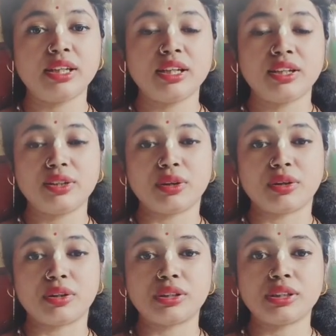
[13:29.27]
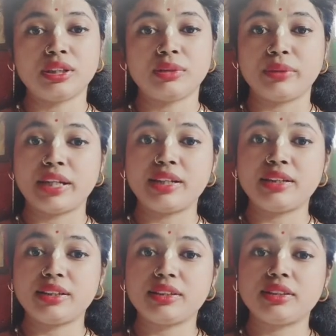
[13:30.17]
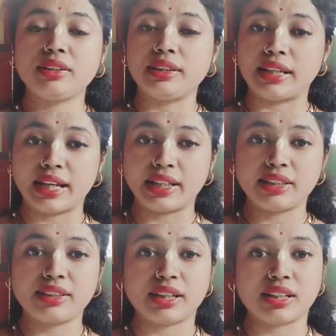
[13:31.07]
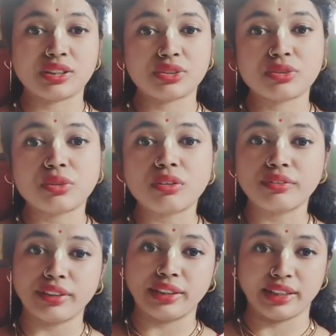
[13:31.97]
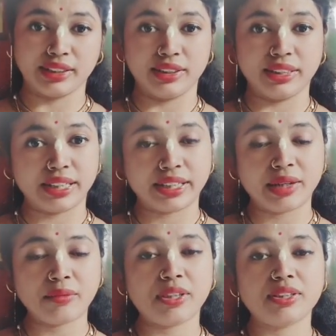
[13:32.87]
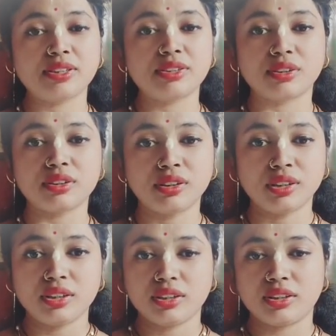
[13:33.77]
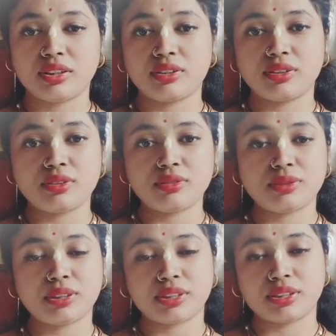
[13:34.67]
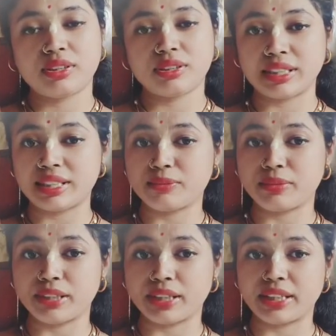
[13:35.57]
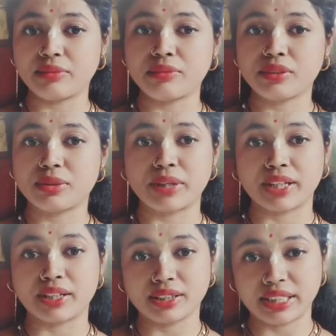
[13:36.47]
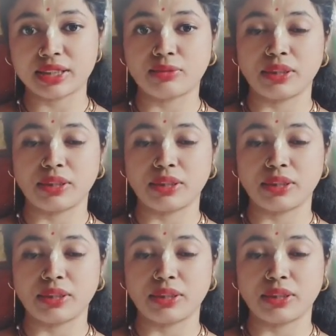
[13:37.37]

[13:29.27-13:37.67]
And delta naught is nothing but your CFSE. So this is your crystal field splitting